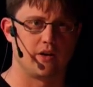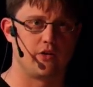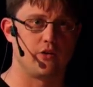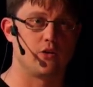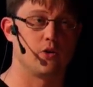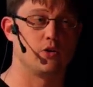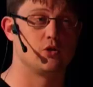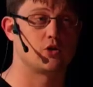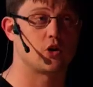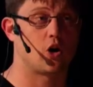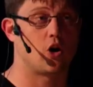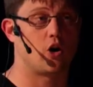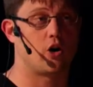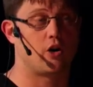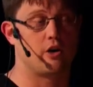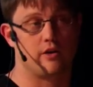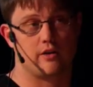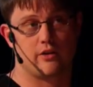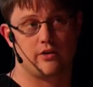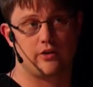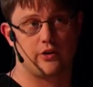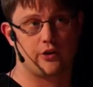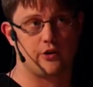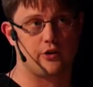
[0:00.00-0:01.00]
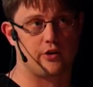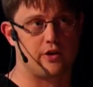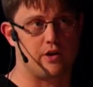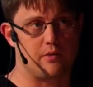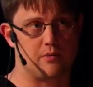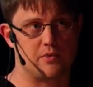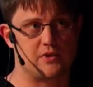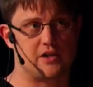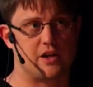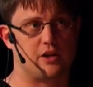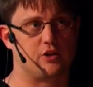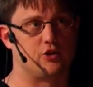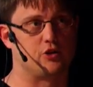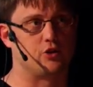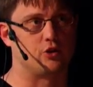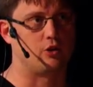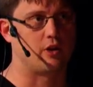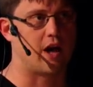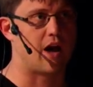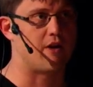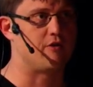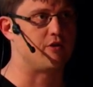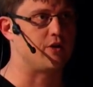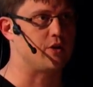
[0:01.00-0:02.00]
and those are in theory
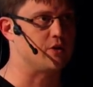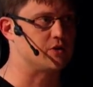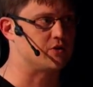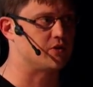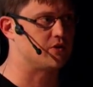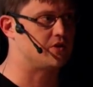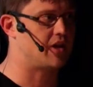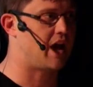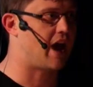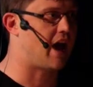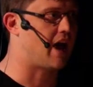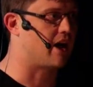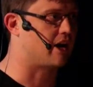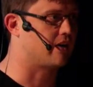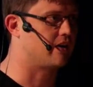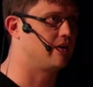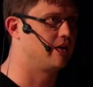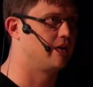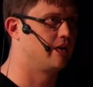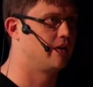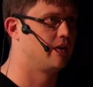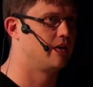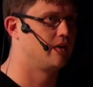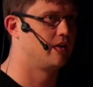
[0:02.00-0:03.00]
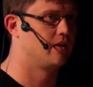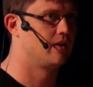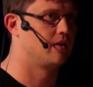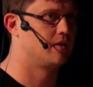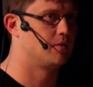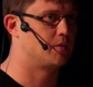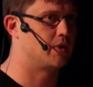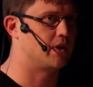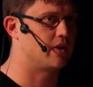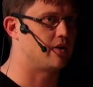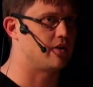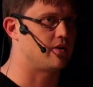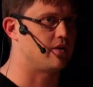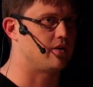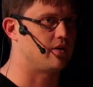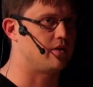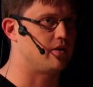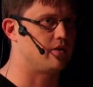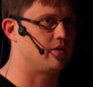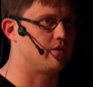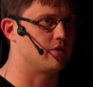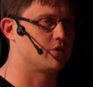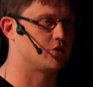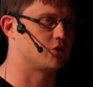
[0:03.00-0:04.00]
potential avenues of attack. But
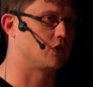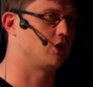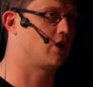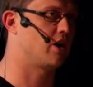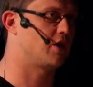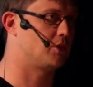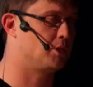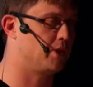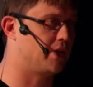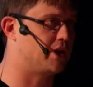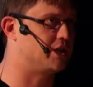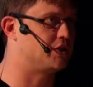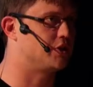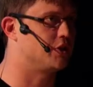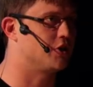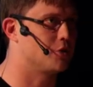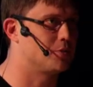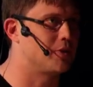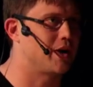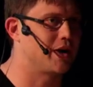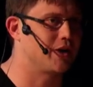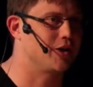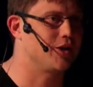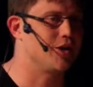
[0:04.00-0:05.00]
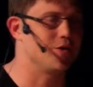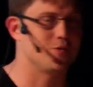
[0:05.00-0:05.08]
there's a lot of places you go buy a